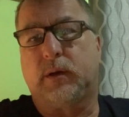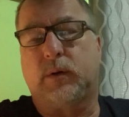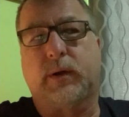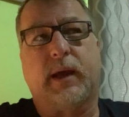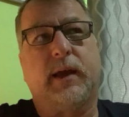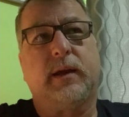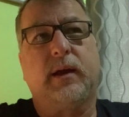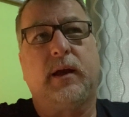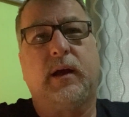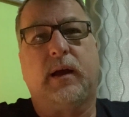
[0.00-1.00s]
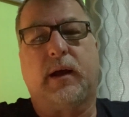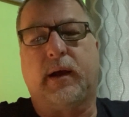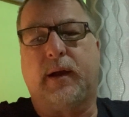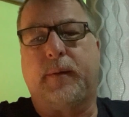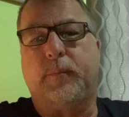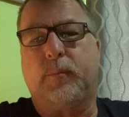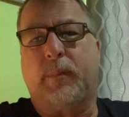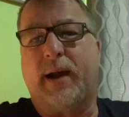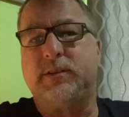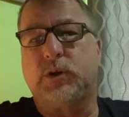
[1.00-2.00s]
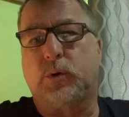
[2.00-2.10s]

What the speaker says: Okay, mine's